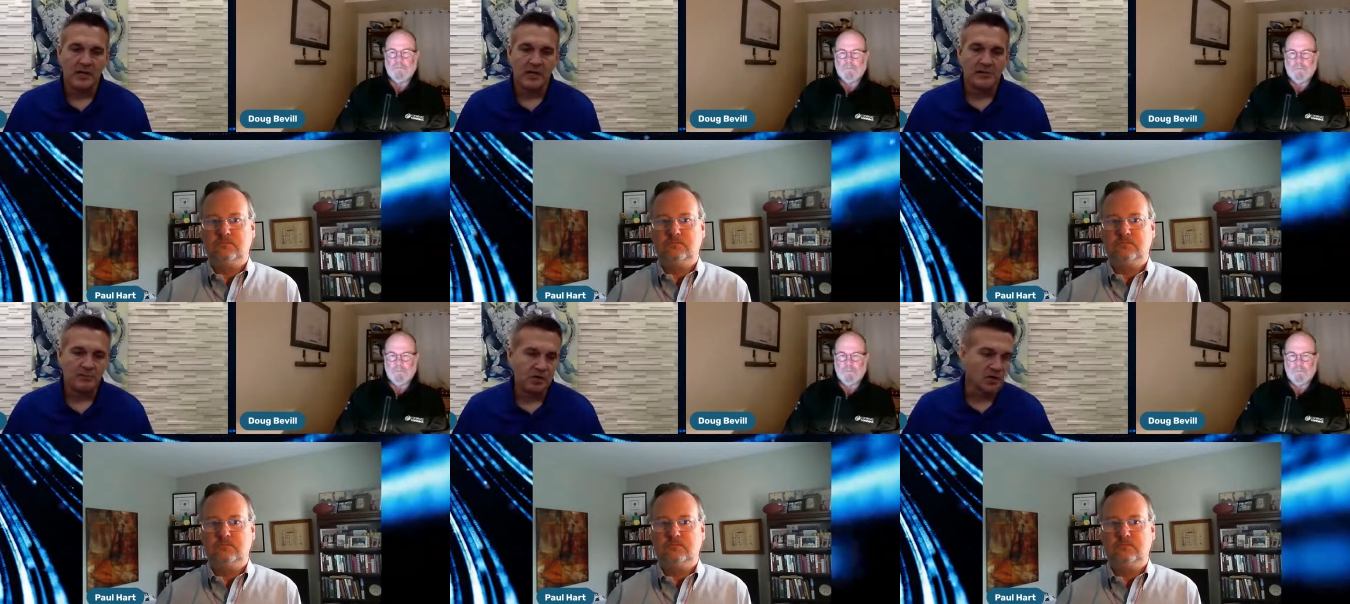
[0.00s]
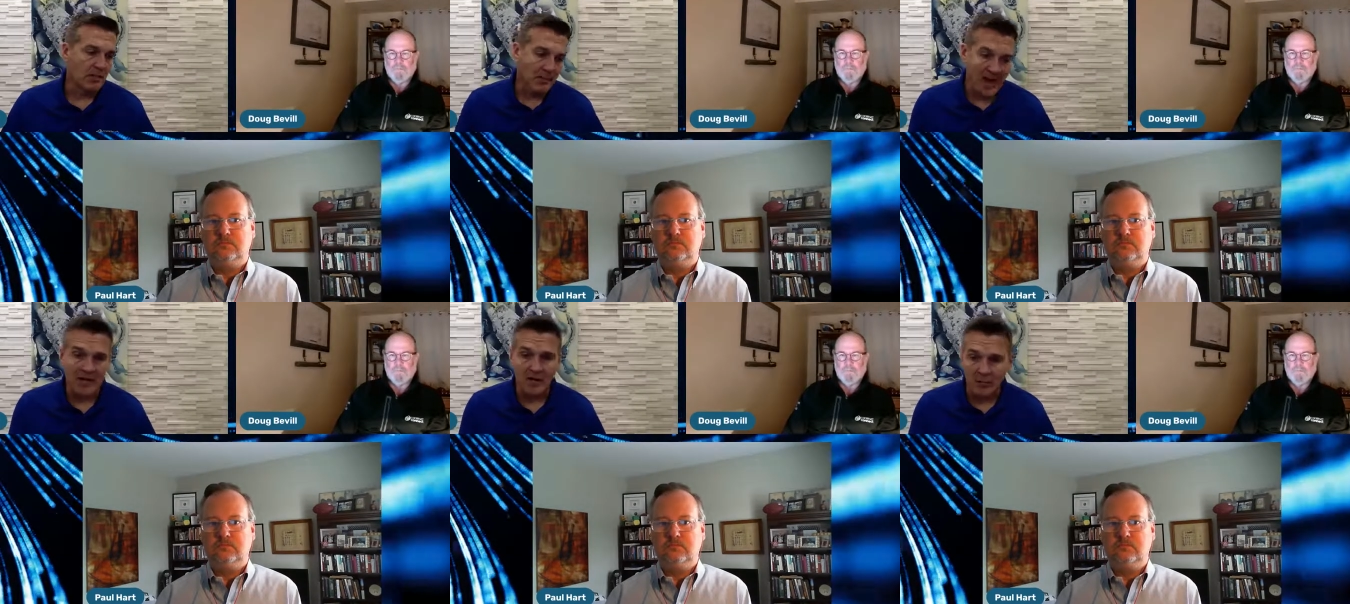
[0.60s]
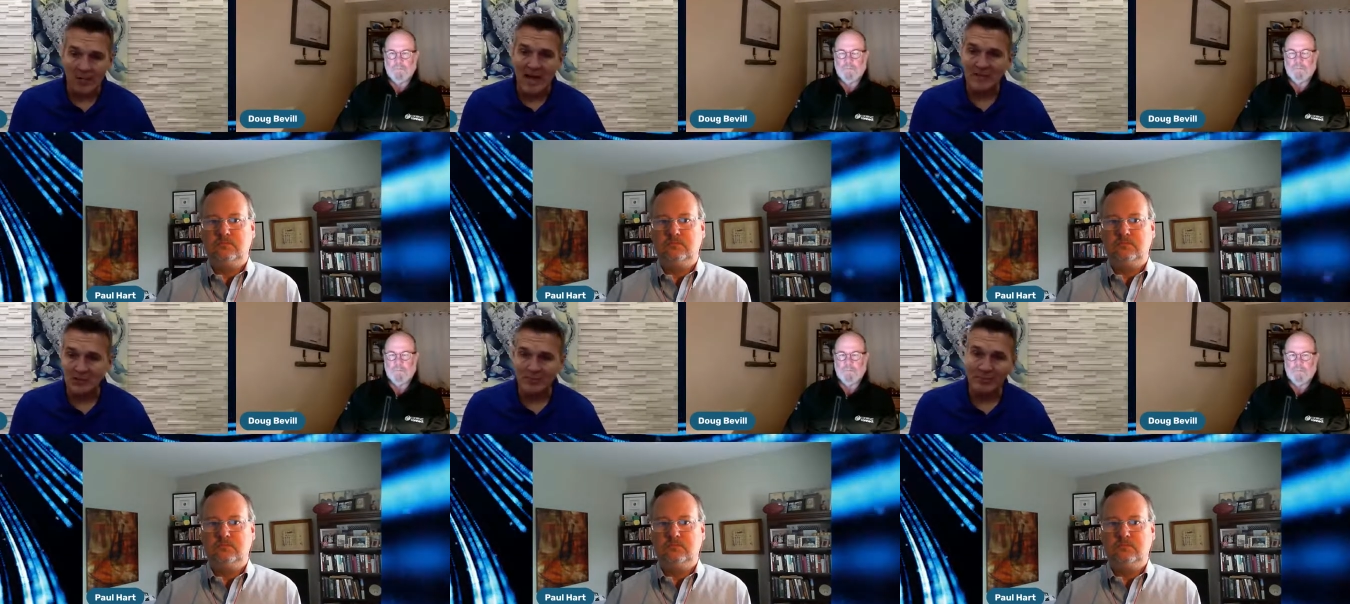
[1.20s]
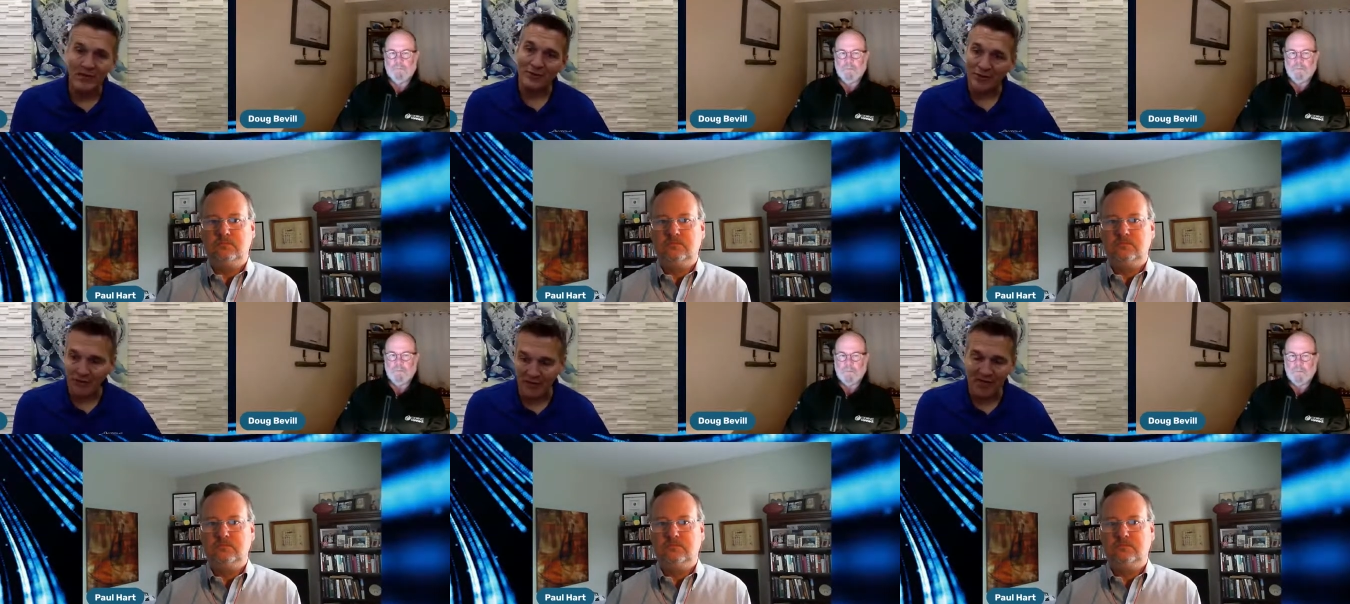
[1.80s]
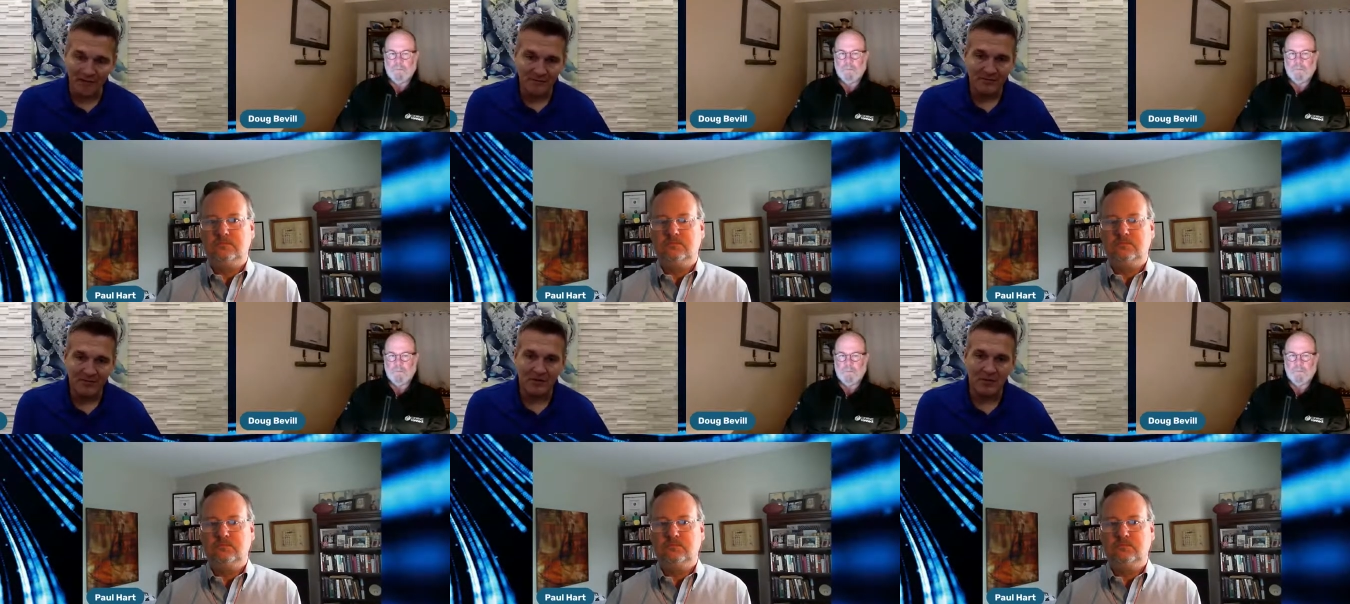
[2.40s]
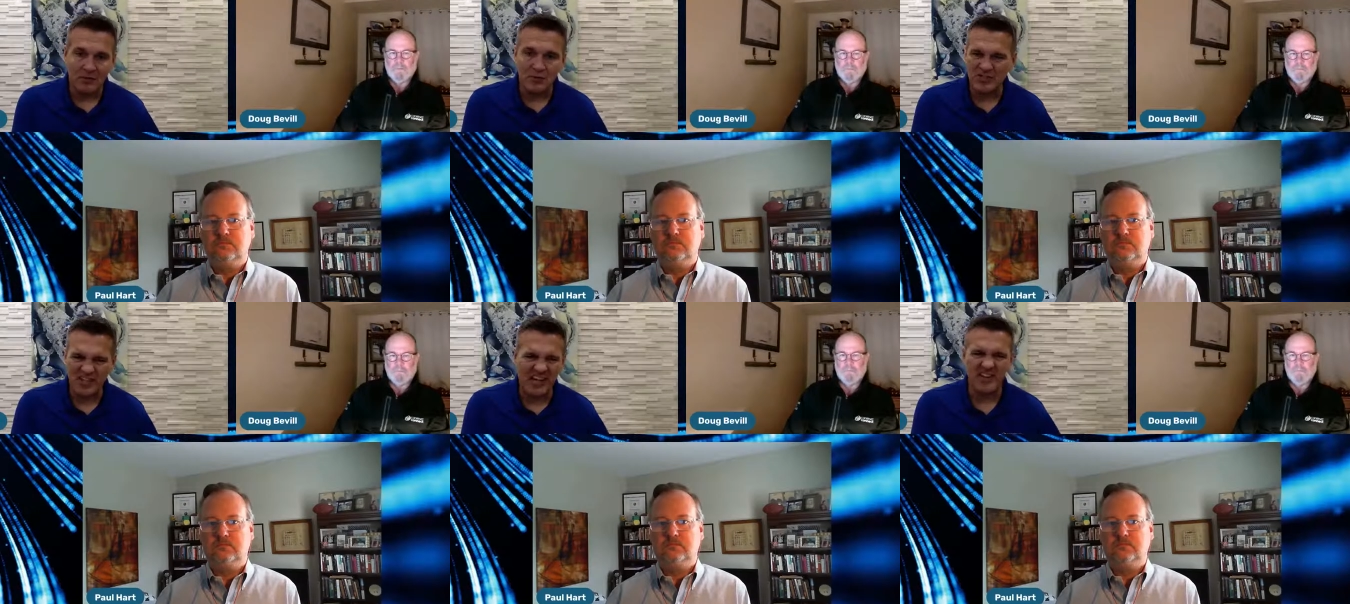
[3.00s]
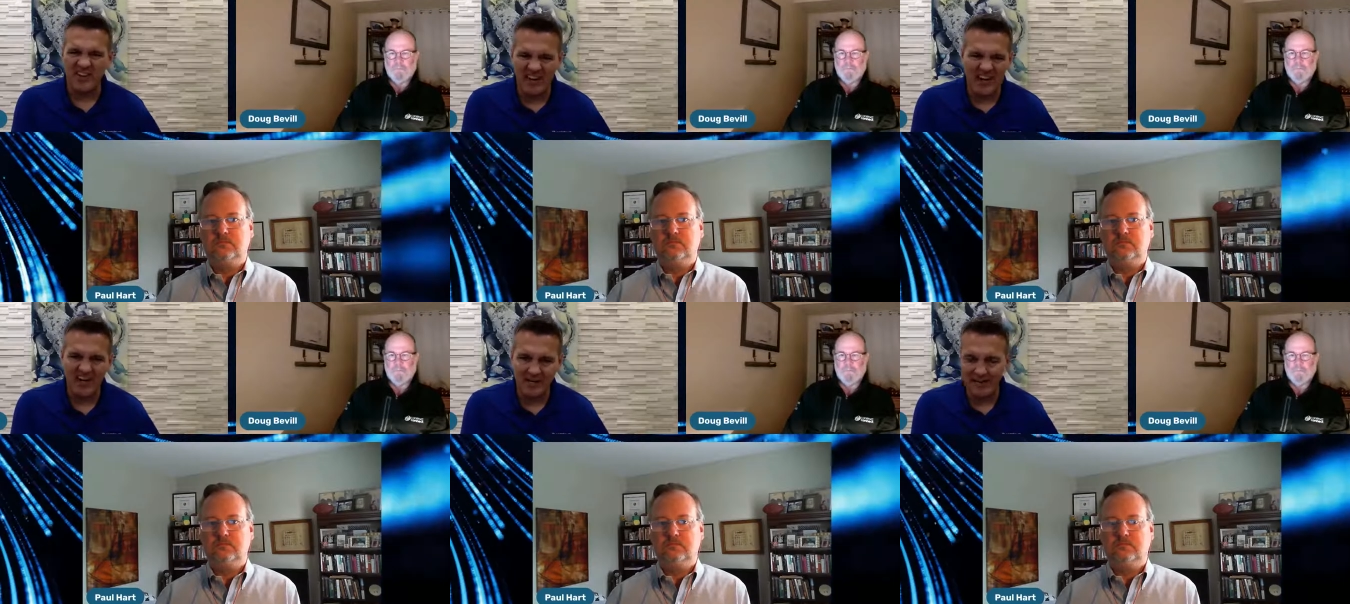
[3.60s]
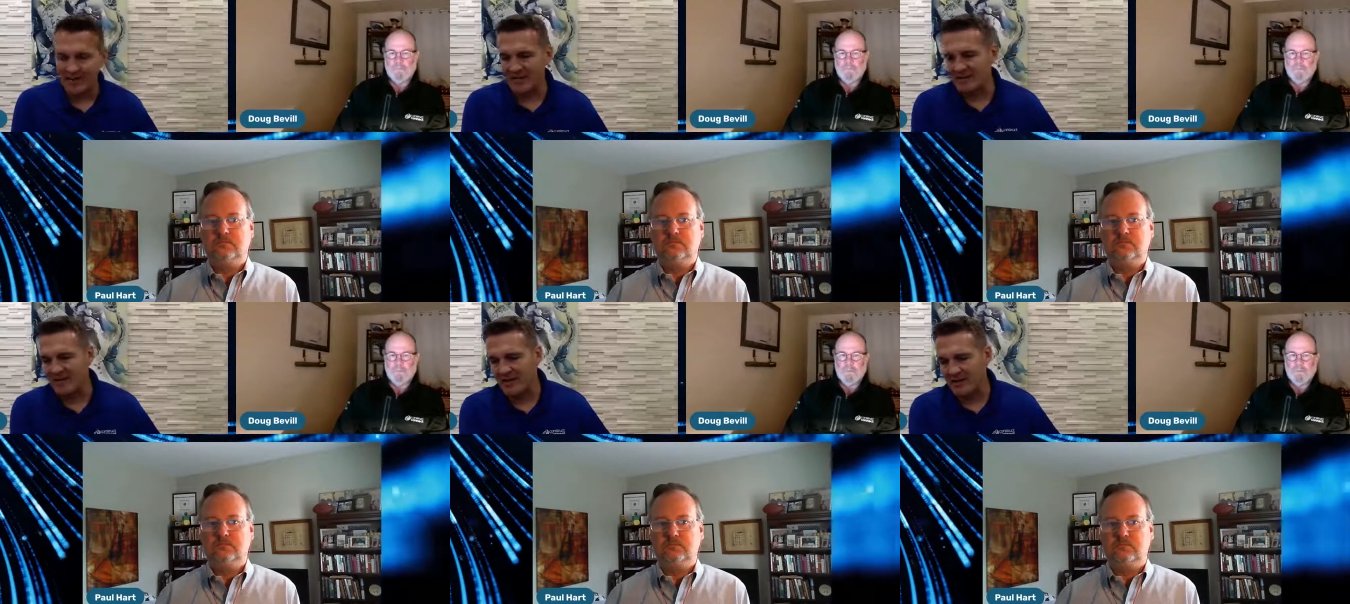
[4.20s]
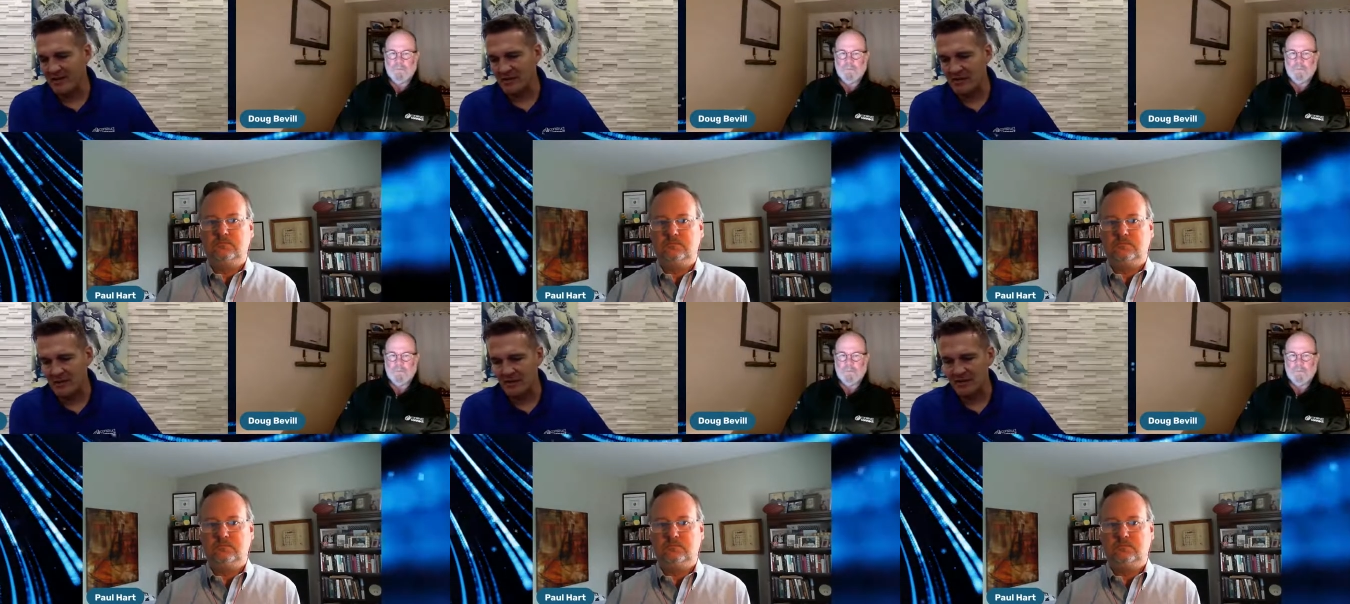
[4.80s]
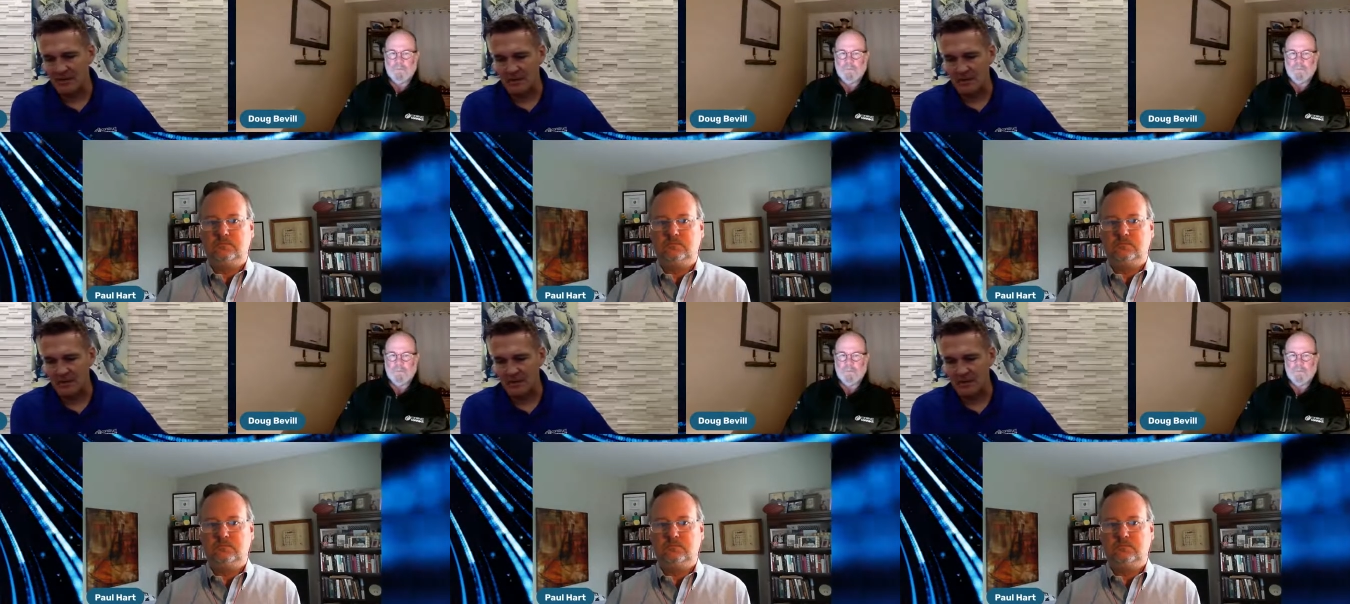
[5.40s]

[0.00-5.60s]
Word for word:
Speaker 1: Uh, you combine it with Master Spec on the front end, uh, which is kind of your Annie, and and and